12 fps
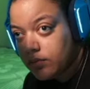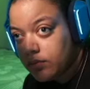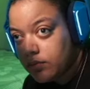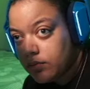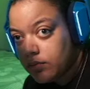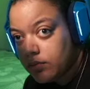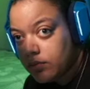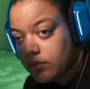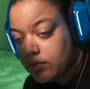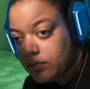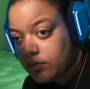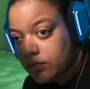
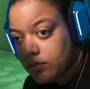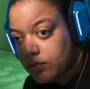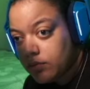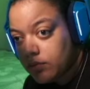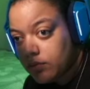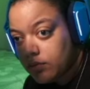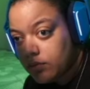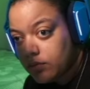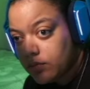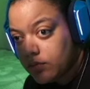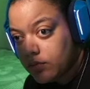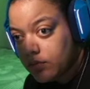
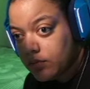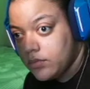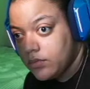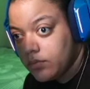(no one is talking)